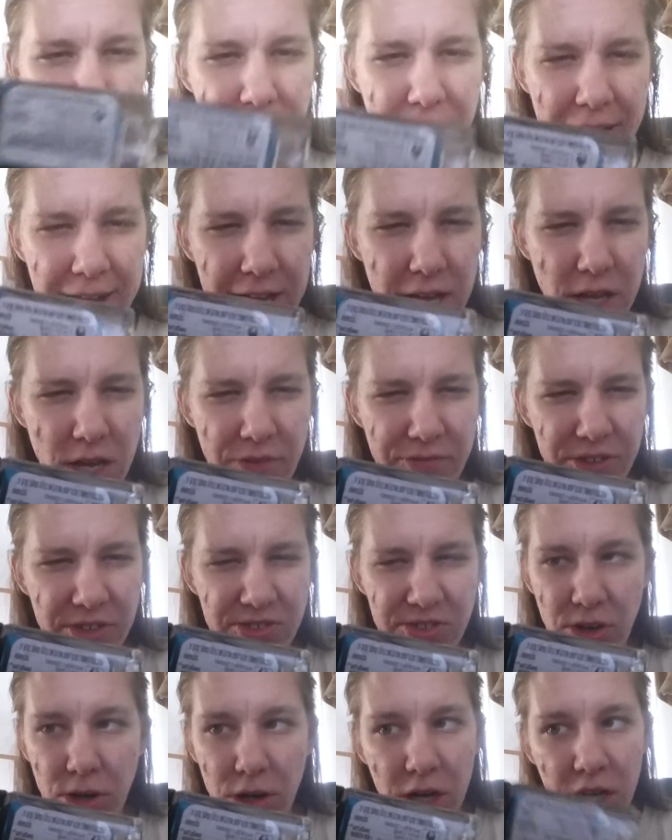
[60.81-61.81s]
the backing of
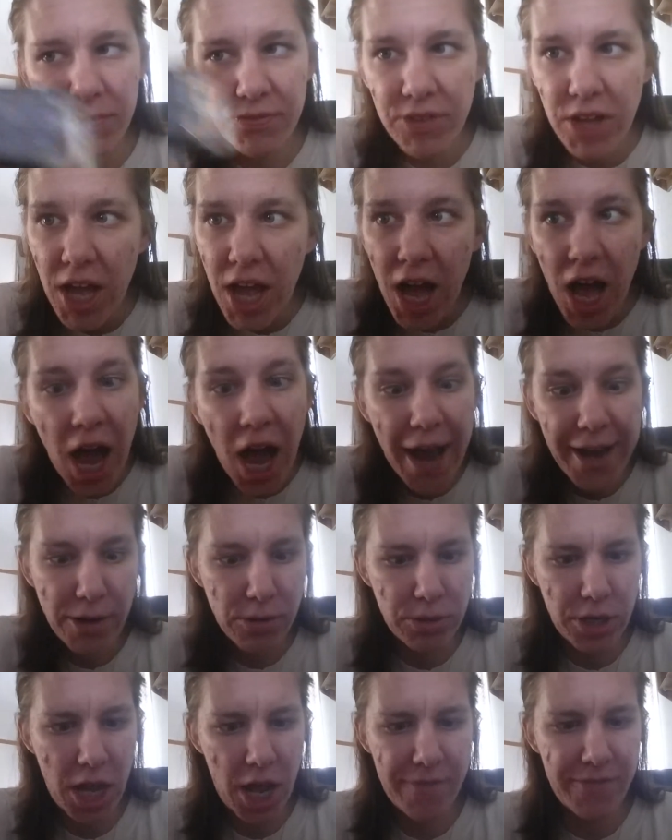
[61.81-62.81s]
it's off. I
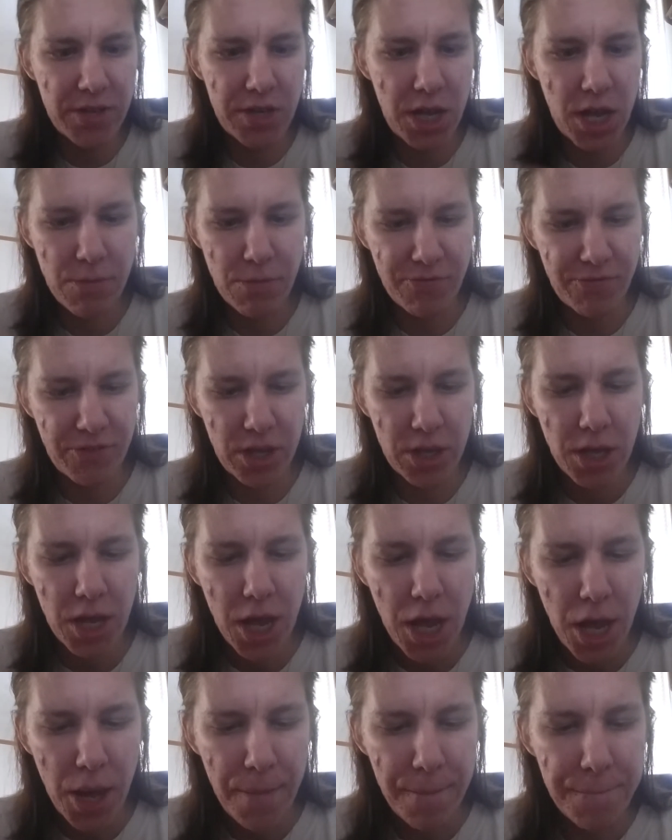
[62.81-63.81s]
don't have the name of it,
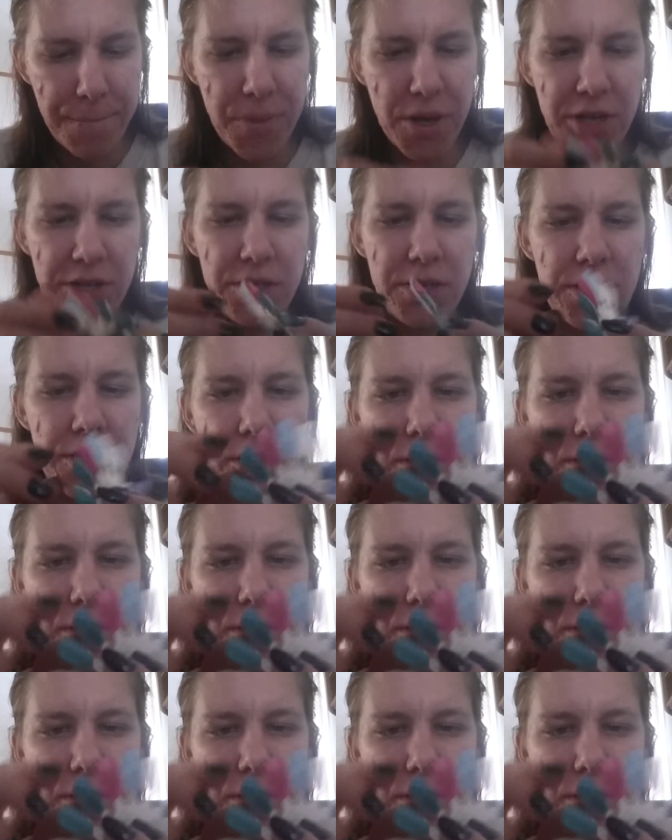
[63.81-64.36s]
but